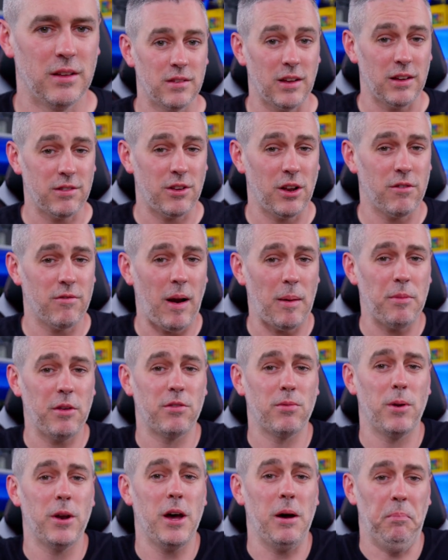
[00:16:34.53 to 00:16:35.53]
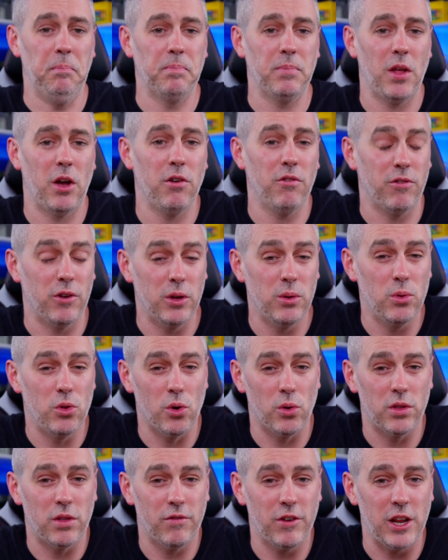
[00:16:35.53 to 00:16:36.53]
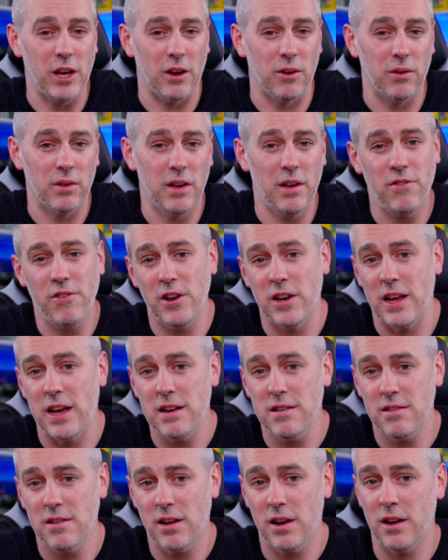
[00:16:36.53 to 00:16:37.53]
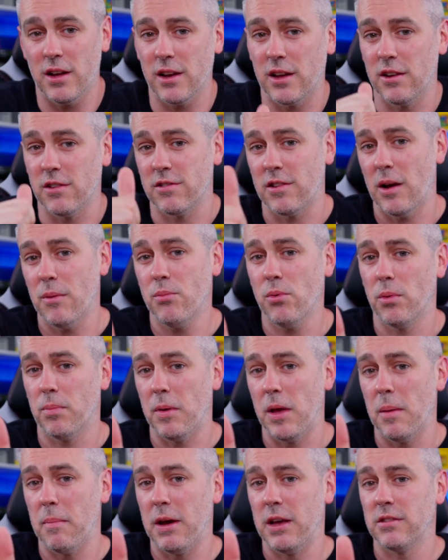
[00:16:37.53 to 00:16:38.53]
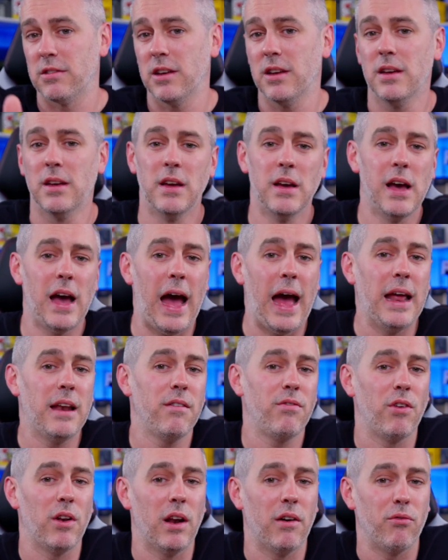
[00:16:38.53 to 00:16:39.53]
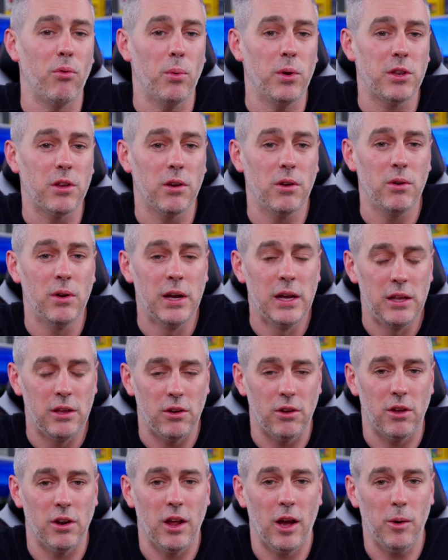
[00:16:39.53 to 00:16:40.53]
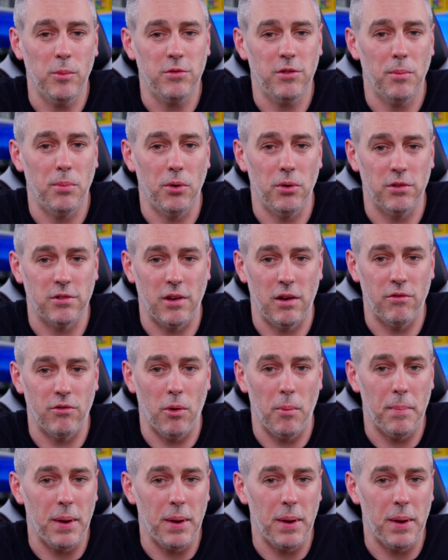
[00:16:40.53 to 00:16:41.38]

So that's going to wrap this one up. Hopefully you enjoyed the video. If you did, a like and a sub would be amazing. And if you love what we do, you can help support us over on